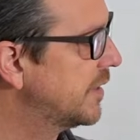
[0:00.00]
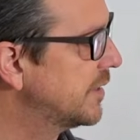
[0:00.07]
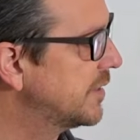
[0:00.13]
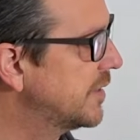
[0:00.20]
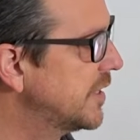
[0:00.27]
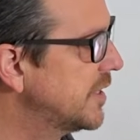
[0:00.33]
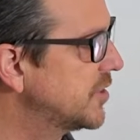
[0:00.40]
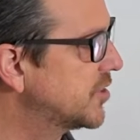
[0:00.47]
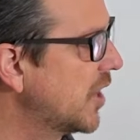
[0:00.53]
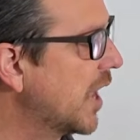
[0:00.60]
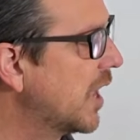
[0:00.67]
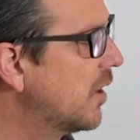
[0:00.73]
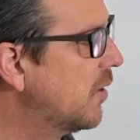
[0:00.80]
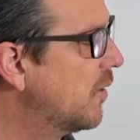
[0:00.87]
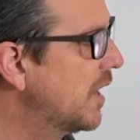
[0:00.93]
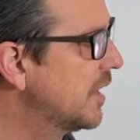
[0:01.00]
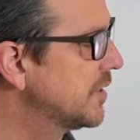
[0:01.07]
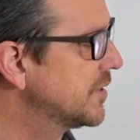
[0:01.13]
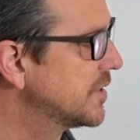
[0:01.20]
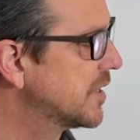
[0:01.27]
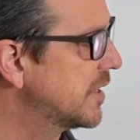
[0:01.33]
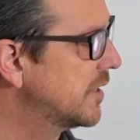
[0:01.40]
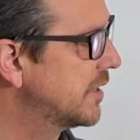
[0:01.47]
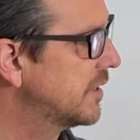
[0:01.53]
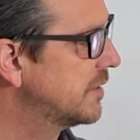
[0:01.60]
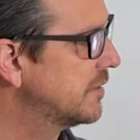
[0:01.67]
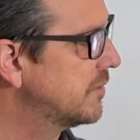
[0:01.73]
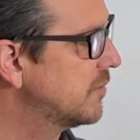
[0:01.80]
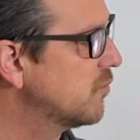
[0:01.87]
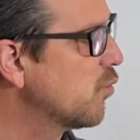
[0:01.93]
these AOLs,
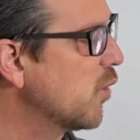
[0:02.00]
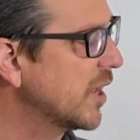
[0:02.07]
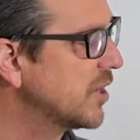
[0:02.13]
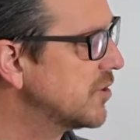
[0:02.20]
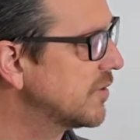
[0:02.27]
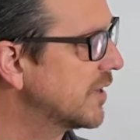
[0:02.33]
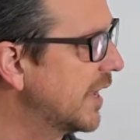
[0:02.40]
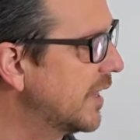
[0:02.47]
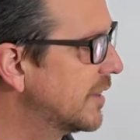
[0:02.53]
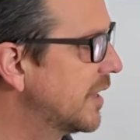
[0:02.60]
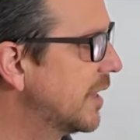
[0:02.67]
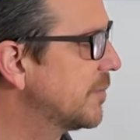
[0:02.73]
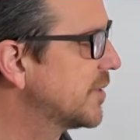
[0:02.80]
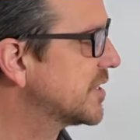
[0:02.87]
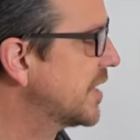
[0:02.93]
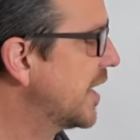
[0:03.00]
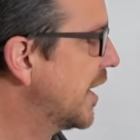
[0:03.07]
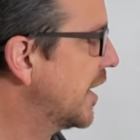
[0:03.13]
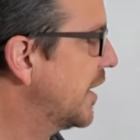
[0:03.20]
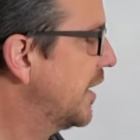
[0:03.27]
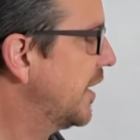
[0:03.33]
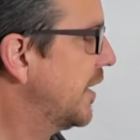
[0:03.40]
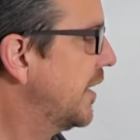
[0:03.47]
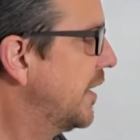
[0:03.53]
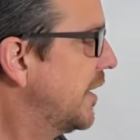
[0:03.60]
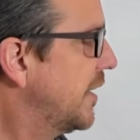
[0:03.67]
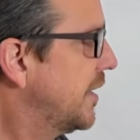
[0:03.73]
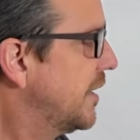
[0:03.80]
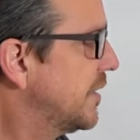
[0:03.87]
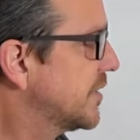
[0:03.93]
when you get them, is that
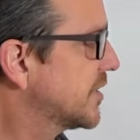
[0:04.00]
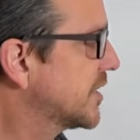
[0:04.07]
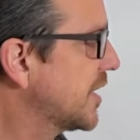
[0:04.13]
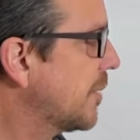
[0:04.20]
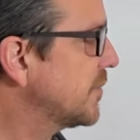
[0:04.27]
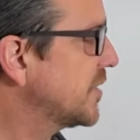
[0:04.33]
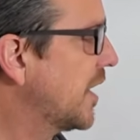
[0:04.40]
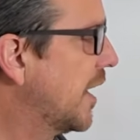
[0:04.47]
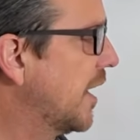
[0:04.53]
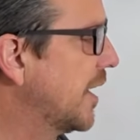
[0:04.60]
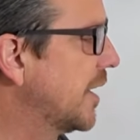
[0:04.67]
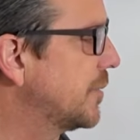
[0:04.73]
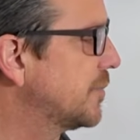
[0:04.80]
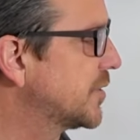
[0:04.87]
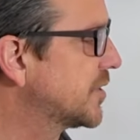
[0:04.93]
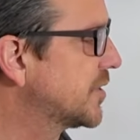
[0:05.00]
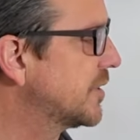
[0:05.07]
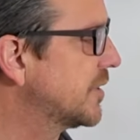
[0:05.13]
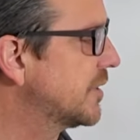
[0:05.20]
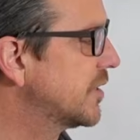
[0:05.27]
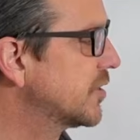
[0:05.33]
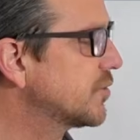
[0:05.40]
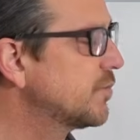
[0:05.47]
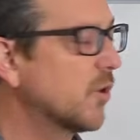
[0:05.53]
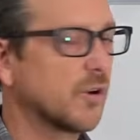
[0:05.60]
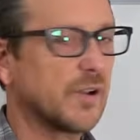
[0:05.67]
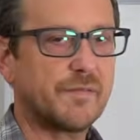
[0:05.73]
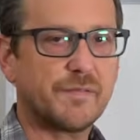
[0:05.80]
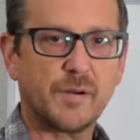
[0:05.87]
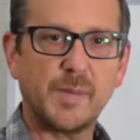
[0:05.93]
sometimes there's
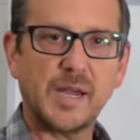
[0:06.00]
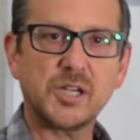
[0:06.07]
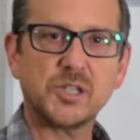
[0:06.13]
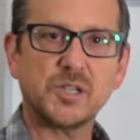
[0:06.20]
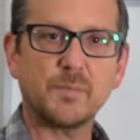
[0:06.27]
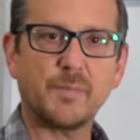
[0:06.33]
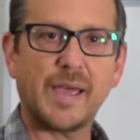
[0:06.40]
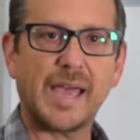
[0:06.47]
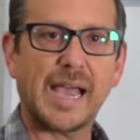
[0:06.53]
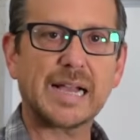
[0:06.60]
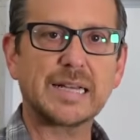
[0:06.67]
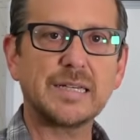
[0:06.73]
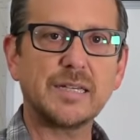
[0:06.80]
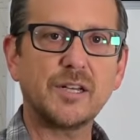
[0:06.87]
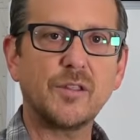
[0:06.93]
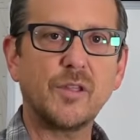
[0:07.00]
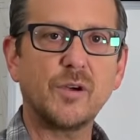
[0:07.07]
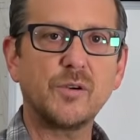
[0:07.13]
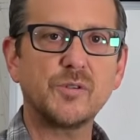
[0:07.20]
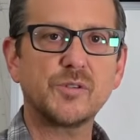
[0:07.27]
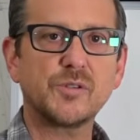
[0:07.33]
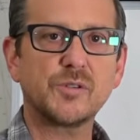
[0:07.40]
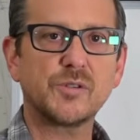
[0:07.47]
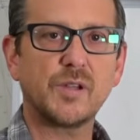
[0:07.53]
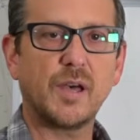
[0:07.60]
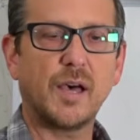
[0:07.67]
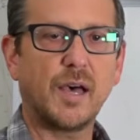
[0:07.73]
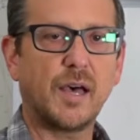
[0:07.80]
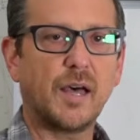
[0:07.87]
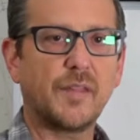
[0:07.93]
more information packed into those
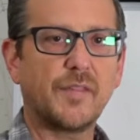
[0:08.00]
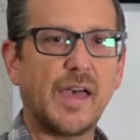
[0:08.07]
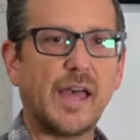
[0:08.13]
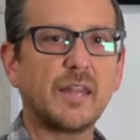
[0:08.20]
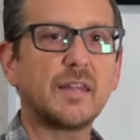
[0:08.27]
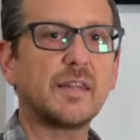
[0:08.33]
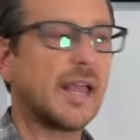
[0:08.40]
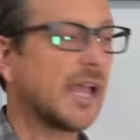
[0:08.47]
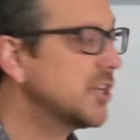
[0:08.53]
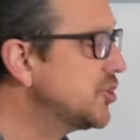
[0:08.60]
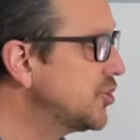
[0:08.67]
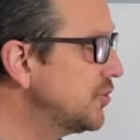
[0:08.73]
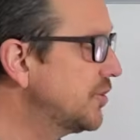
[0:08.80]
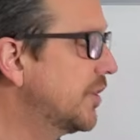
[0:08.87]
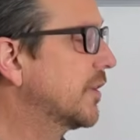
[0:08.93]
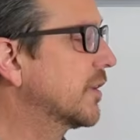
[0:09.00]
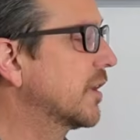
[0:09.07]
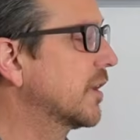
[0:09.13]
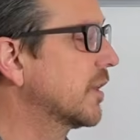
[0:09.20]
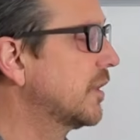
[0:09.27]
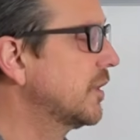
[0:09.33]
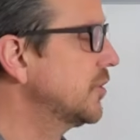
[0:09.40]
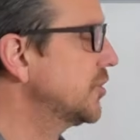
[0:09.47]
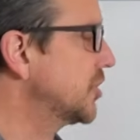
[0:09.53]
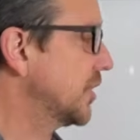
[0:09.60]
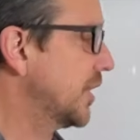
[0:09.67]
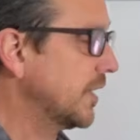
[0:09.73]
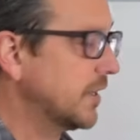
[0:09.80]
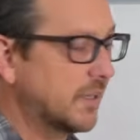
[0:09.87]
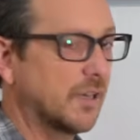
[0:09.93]
that led you to the conclusion
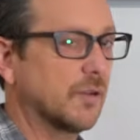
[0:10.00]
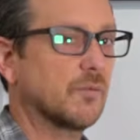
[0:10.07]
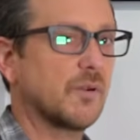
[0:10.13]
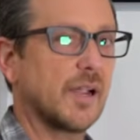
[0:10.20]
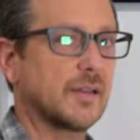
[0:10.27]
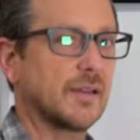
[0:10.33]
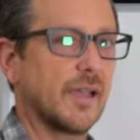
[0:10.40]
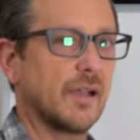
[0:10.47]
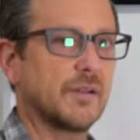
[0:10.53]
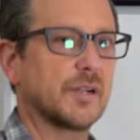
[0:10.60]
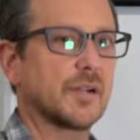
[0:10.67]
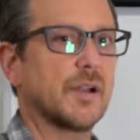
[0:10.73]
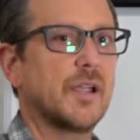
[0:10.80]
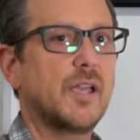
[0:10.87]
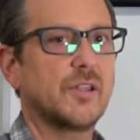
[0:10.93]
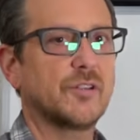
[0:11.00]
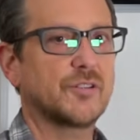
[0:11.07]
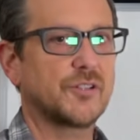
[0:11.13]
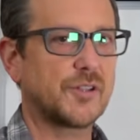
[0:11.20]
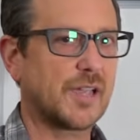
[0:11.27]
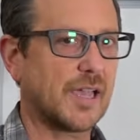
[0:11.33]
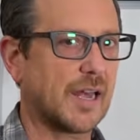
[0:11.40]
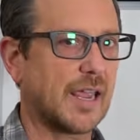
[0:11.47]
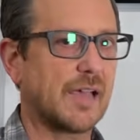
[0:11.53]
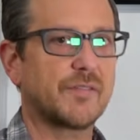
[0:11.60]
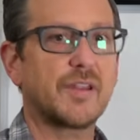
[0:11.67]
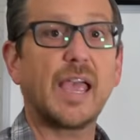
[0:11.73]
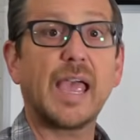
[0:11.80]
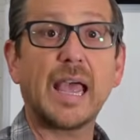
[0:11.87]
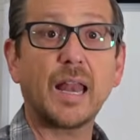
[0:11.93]
that you didn't write down here. So you kind of have
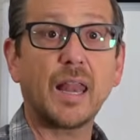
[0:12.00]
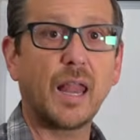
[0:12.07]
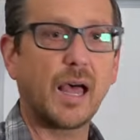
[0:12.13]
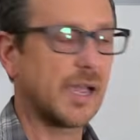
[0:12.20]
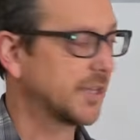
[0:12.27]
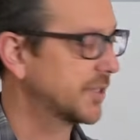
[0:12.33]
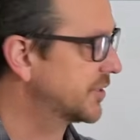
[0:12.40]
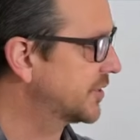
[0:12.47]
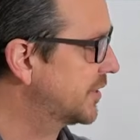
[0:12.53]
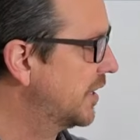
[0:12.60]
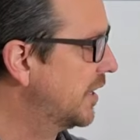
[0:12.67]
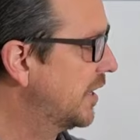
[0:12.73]
to analyze,